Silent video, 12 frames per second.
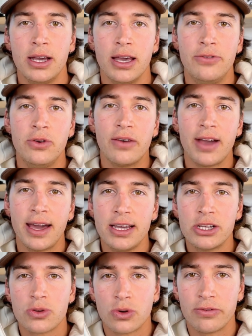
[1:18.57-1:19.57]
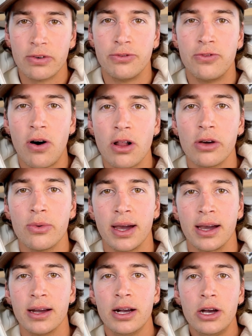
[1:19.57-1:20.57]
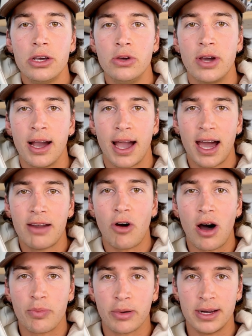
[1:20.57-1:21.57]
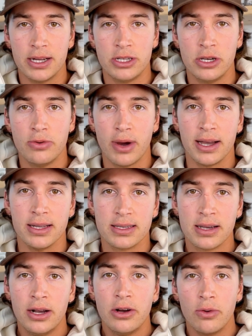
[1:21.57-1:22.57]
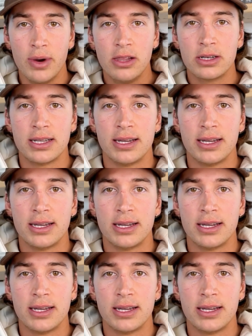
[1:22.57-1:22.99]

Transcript: If you have any sort of a following, you can kind of operate in two ways. We looked at